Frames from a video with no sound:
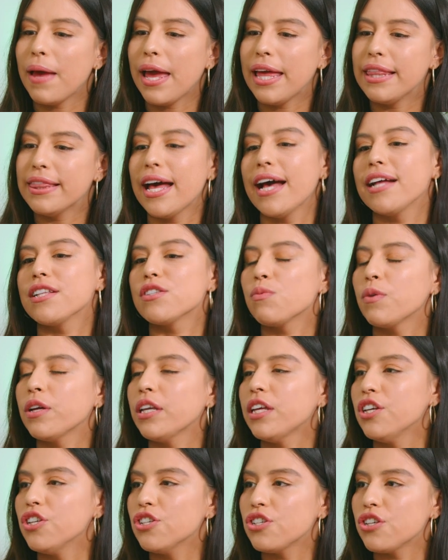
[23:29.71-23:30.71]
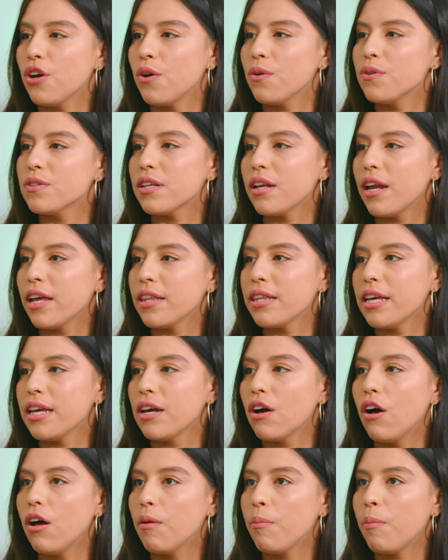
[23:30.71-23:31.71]
And that's what he shows. And I think
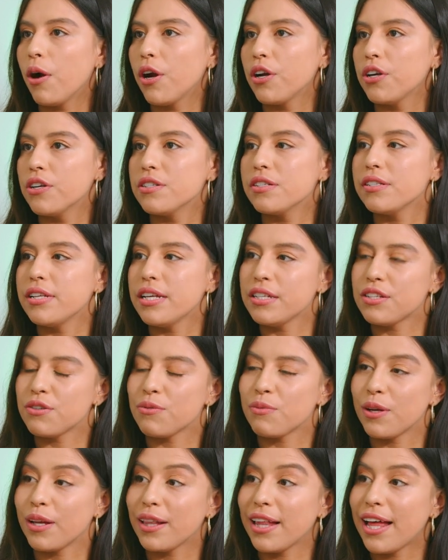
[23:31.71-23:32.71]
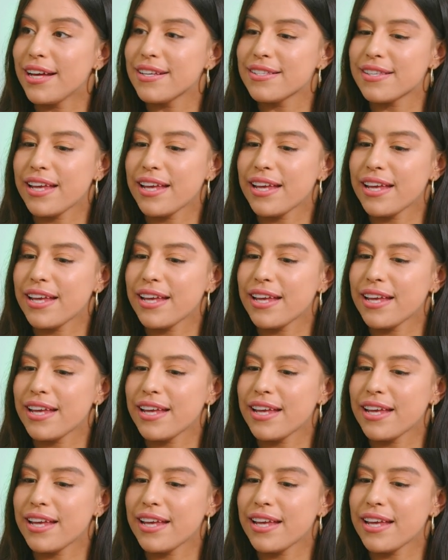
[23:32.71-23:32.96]
all partners need to realize,